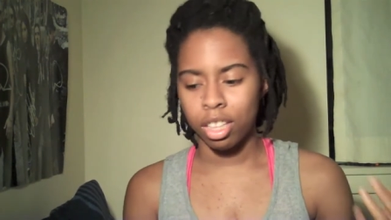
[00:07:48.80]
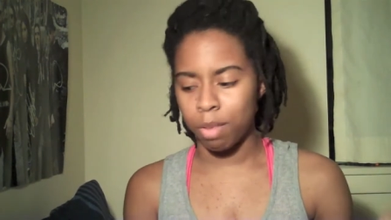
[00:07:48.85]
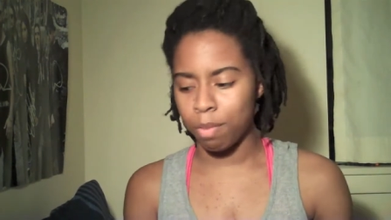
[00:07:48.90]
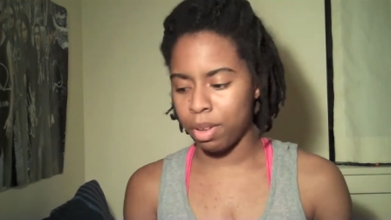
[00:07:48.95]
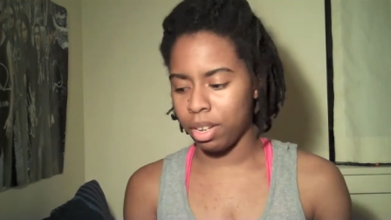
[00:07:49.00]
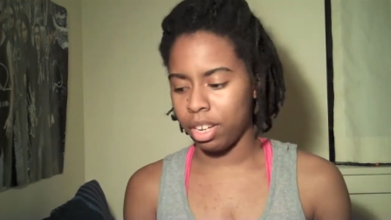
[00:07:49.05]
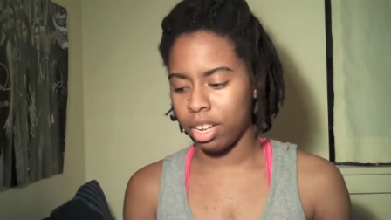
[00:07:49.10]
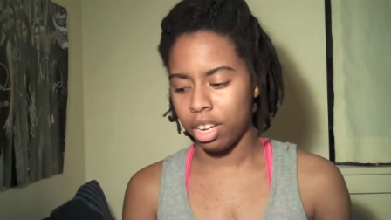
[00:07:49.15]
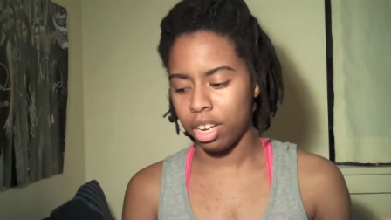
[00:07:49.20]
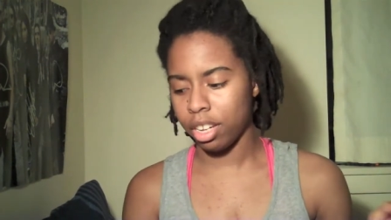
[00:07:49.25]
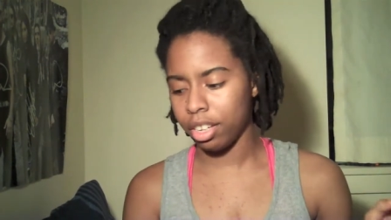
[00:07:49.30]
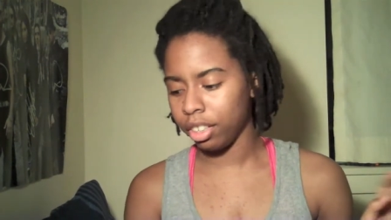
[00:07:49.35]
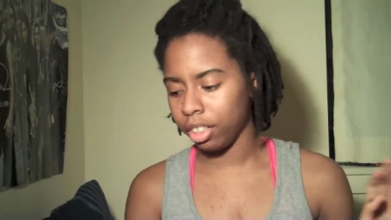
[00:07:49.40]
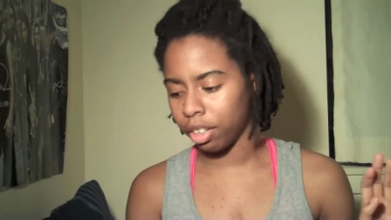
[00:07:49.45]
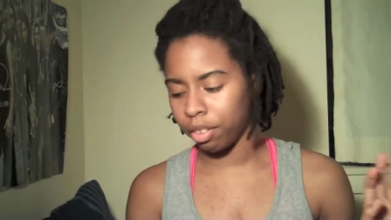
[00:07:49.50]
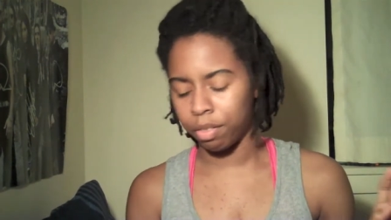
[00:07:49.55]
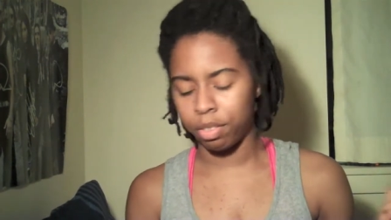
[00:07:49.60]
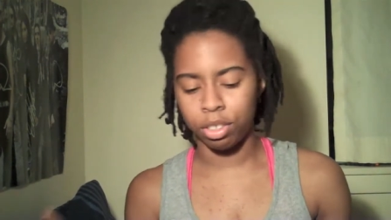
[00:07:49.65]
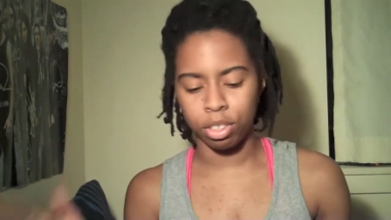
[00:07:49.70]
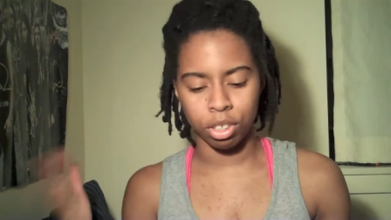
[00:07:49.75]
the beginning
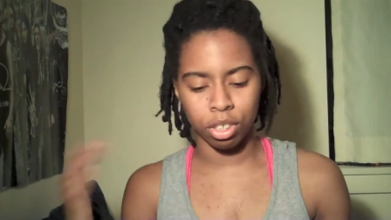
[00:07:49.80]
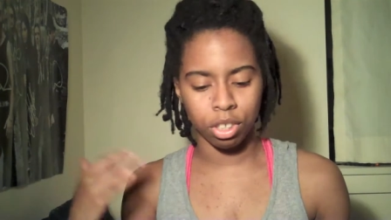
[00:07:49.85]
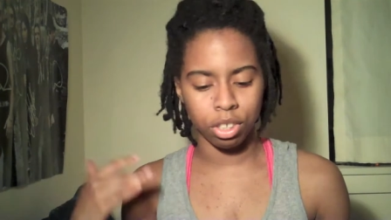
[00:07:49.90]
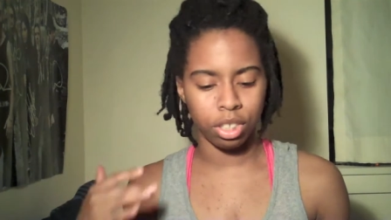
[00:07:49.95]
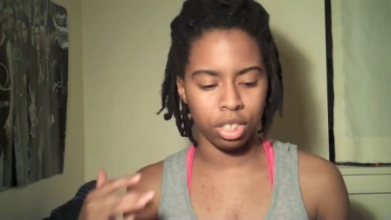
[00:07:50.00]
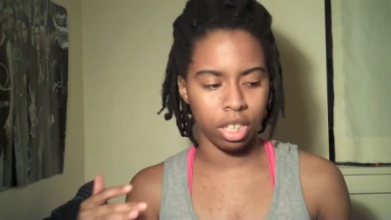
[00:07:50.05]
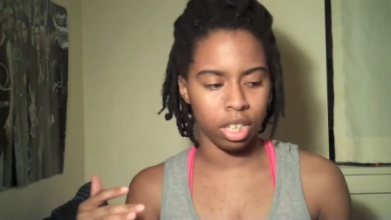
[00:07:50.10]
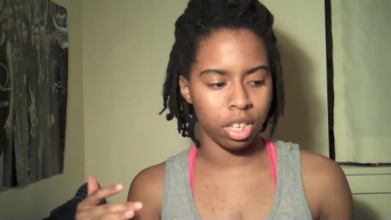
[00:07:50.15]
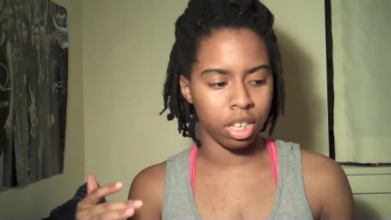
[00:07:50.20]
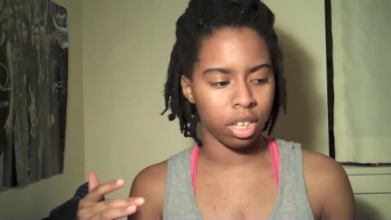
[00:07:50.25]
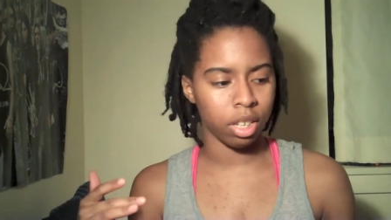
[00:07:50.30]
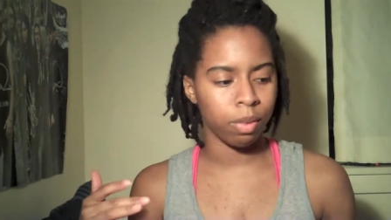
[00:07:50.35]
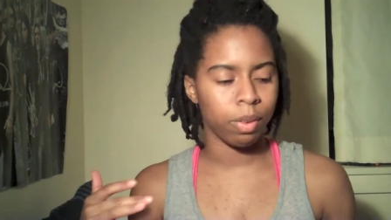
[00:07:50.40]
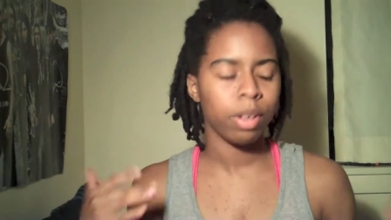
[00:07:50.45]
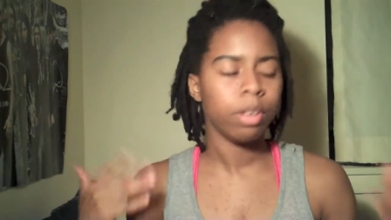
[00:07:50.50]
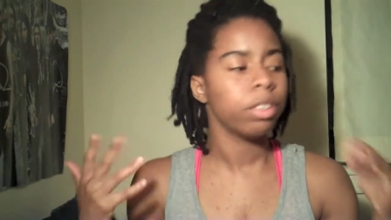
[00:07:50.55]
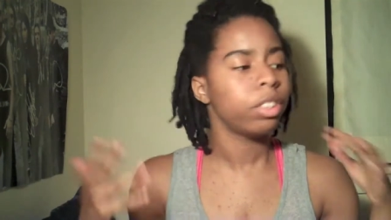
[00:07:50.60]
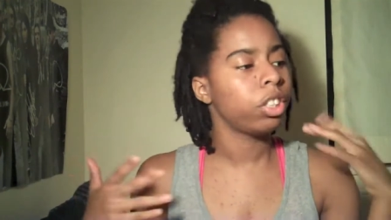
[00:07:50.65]
of Cersei. Well,